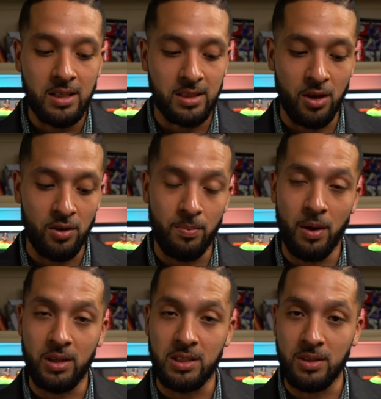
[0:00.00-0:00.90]
So the
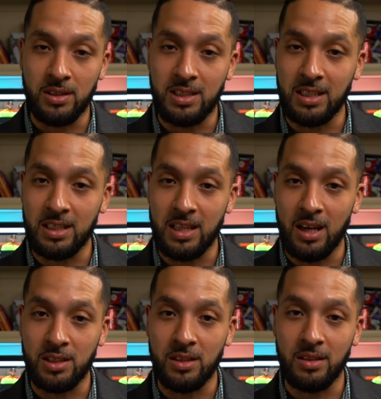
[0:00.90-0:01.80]
bonus is sixty
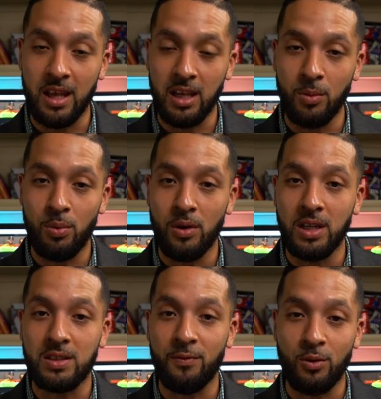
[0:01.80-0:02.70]
thousand thank you
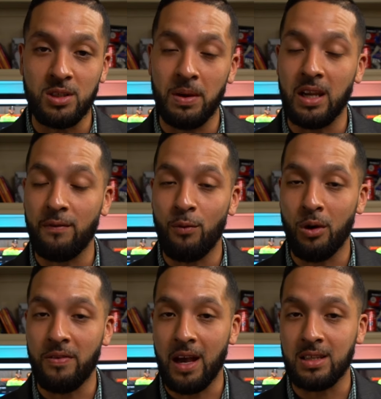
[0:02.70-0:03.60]
points for spending
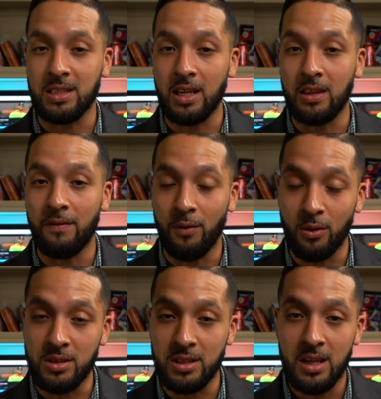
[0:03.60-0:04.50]
four thousand in the
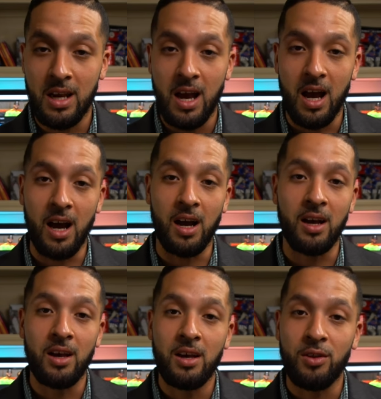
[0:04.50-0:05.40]
first
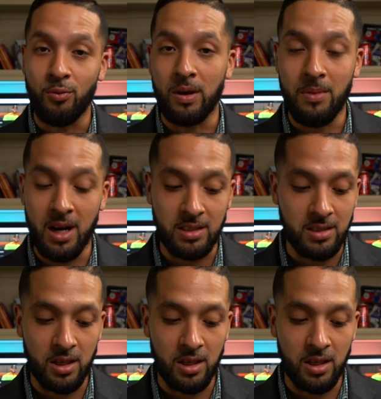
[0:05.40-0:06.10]
uh, three months.